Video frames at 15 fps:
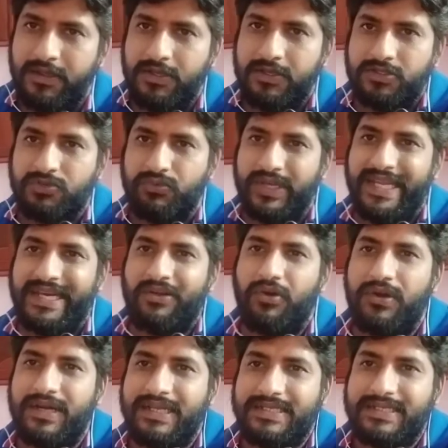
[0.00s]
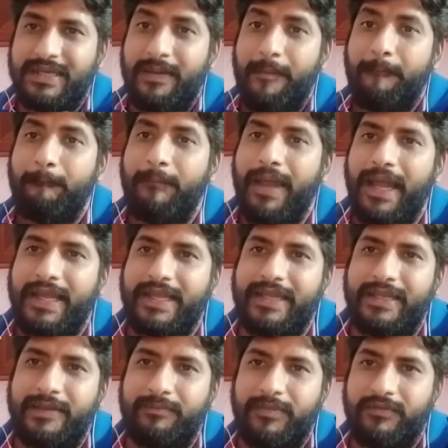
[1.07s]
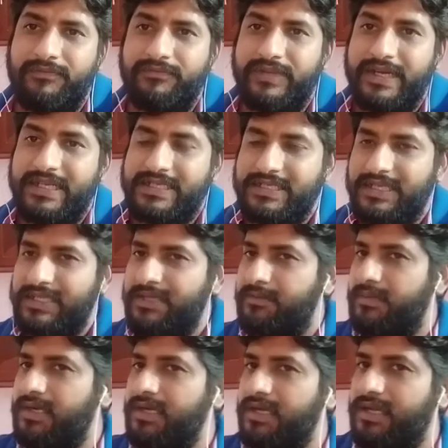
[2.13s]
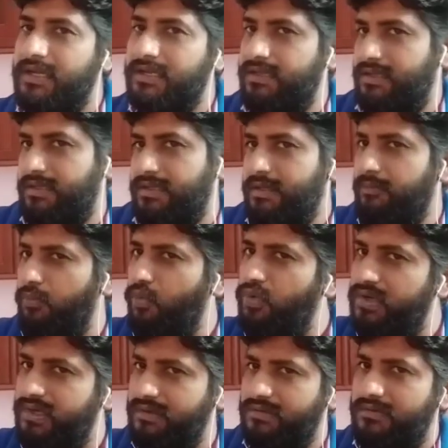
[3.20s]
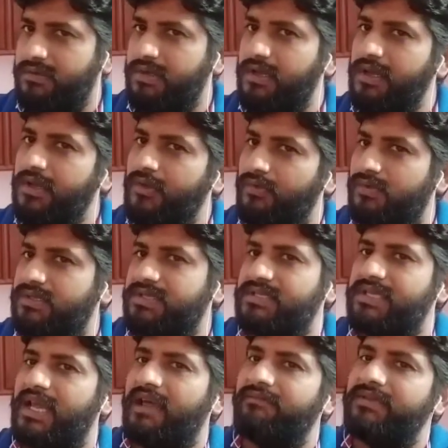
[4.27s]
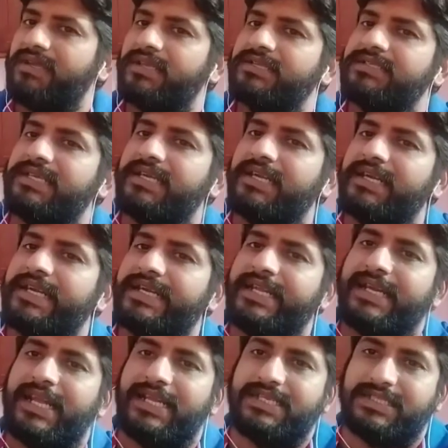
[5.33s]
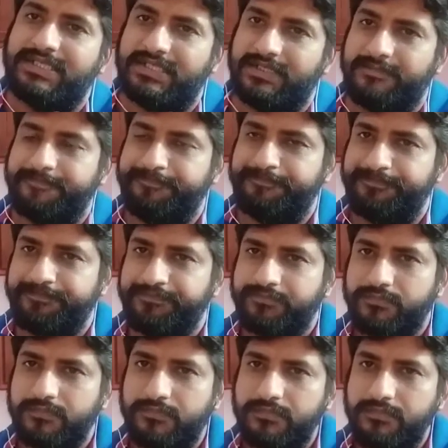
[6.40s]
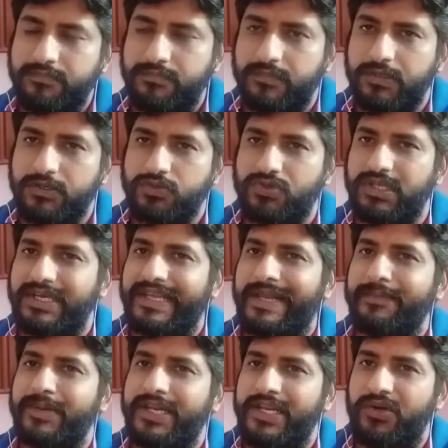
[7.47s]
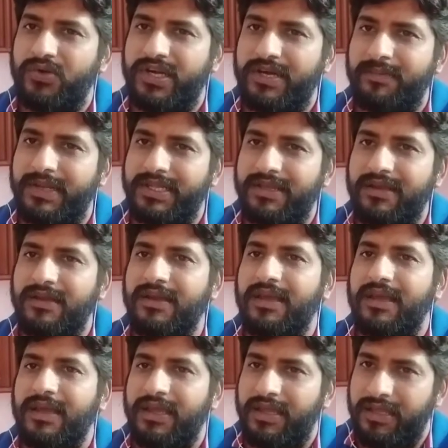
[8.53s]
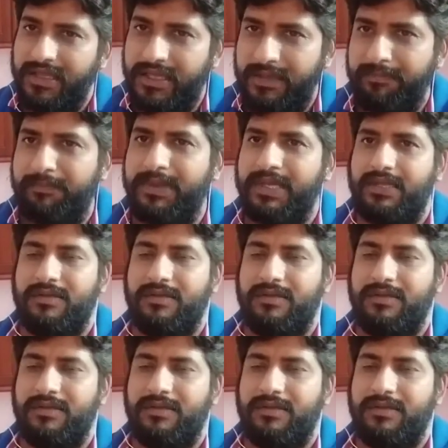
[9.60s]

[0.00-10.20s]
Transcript: So we can call it as a back EMF. That is nothing but the motor which is having a generator action. So that can be denoted by the EP.